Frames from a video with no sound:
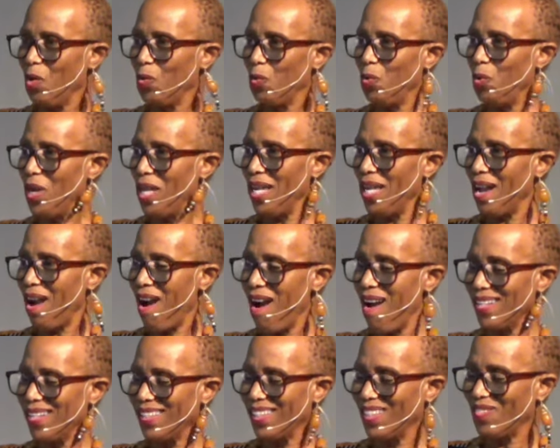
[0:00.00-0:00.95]
we
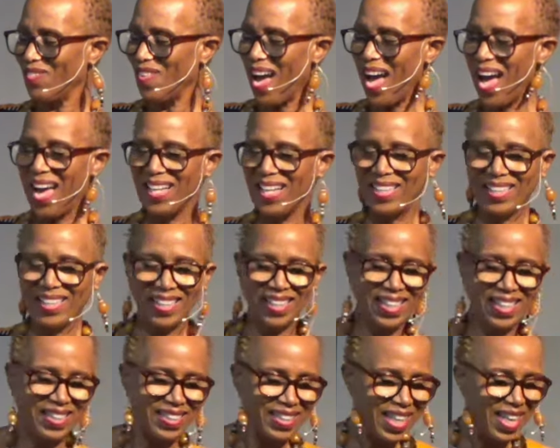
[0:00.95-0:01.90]
are divinely
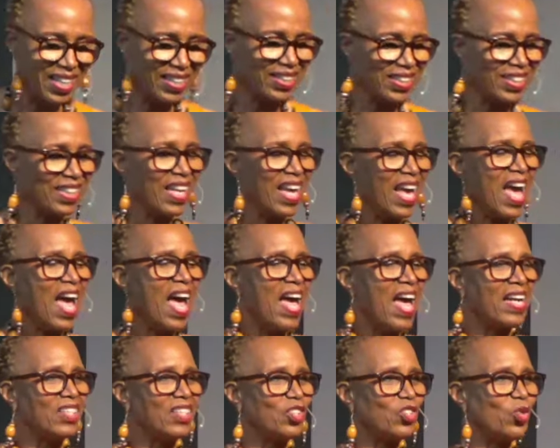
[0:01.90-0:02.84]
connected.
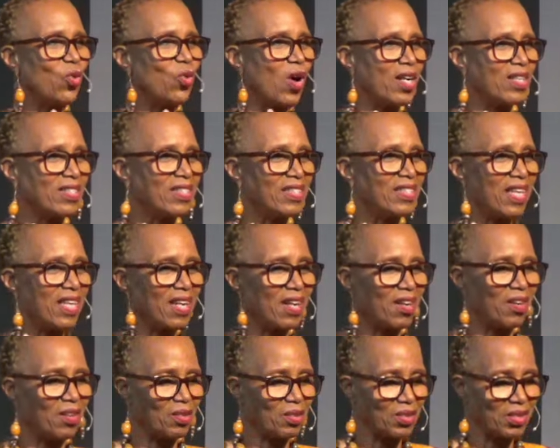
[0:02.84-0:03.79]
And to
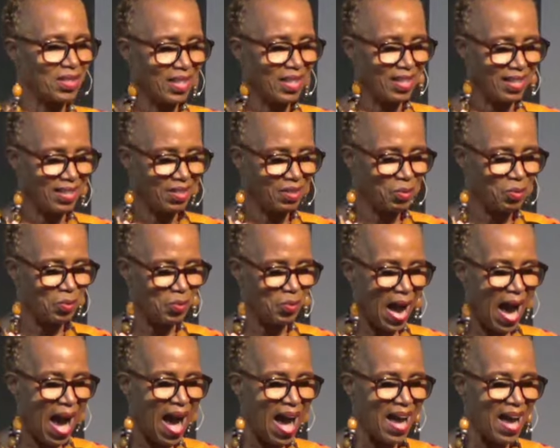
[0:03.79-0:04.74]
ourselves,
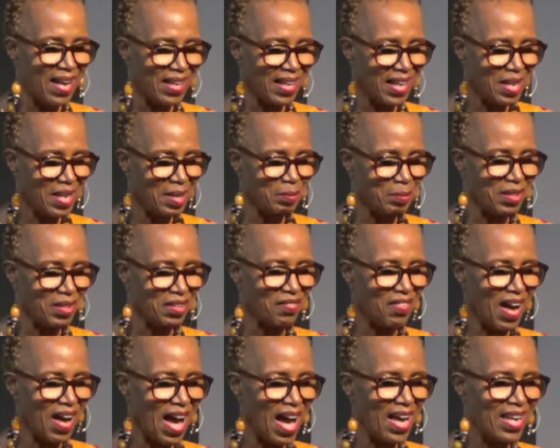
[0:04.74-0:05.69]
I am
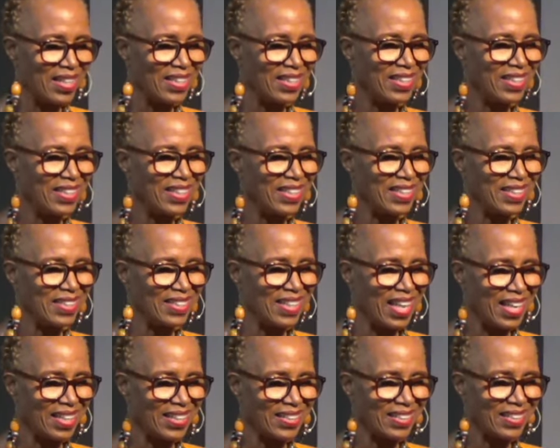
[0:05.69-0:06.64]
divinely
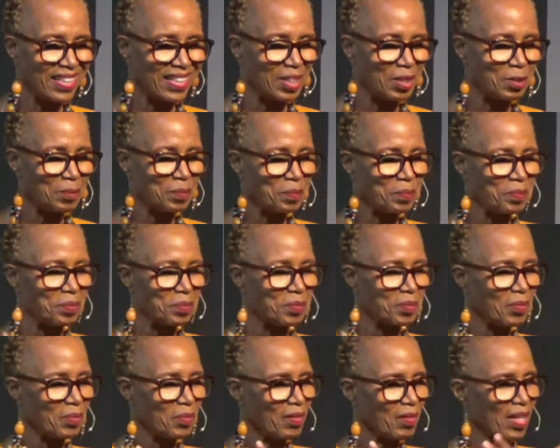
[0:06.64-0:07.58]
connected.
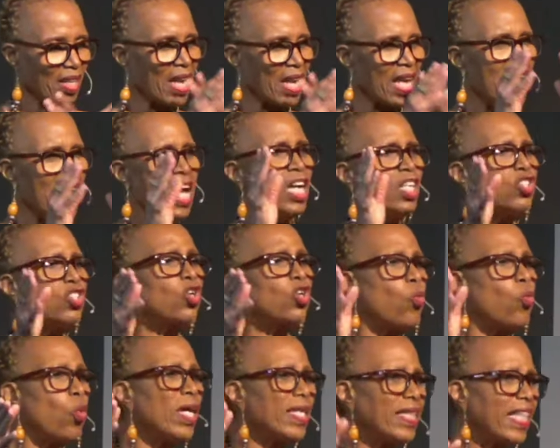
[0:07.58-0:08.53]

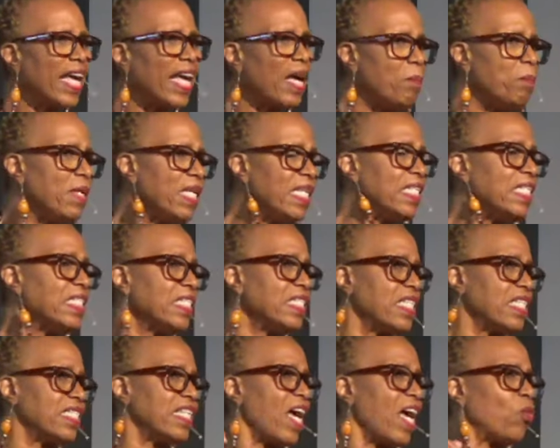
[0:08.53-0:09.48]
So what that
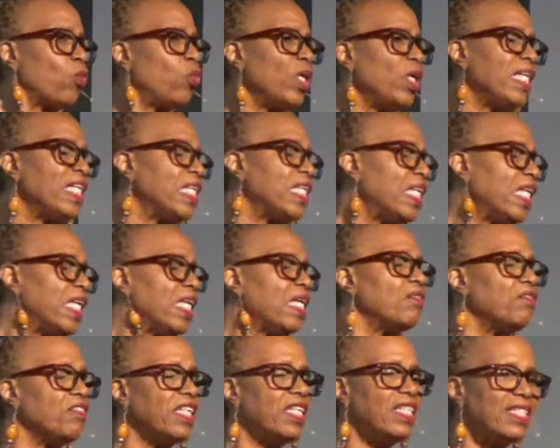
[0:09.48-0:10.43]
means is that we
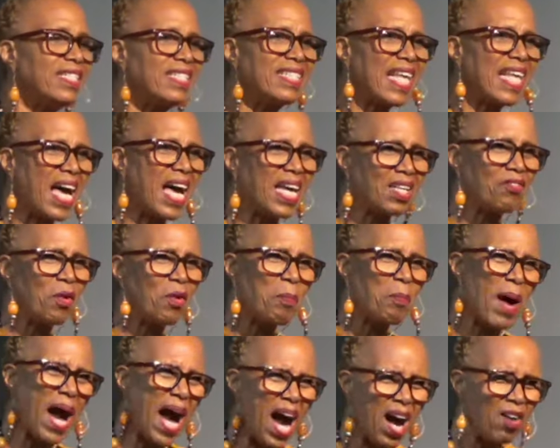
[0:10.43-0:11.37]
live inside of a
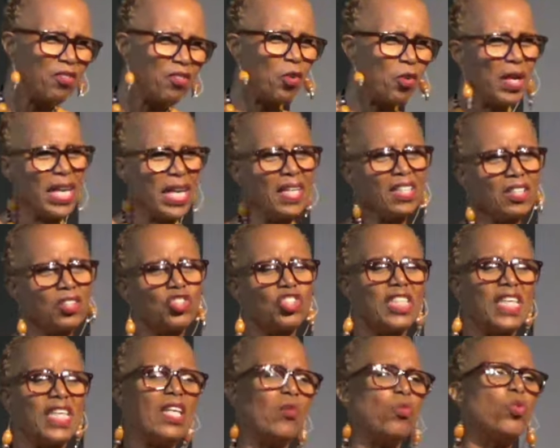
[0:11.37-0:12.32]
powerful
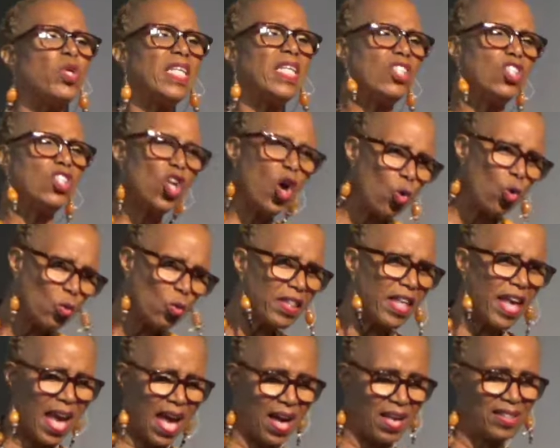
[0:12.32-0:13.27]
energy, and we know
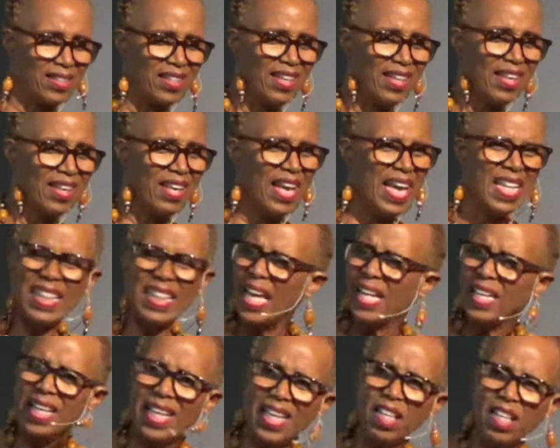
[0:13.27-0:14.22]
that.
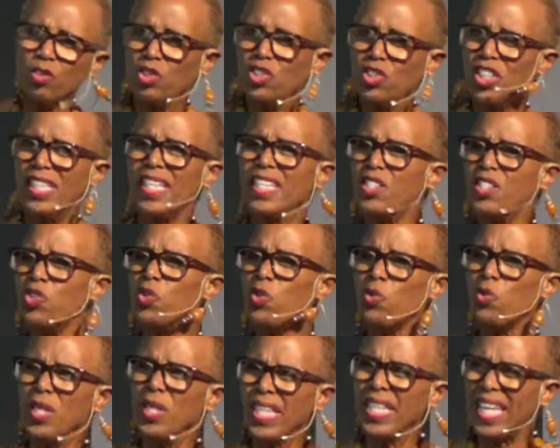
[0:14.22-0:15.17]
That energy is
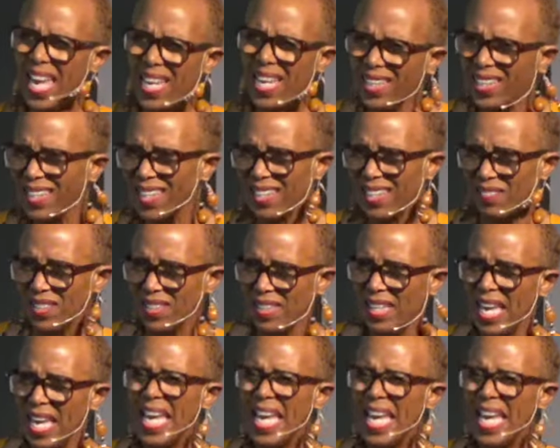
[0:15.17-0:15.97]
created.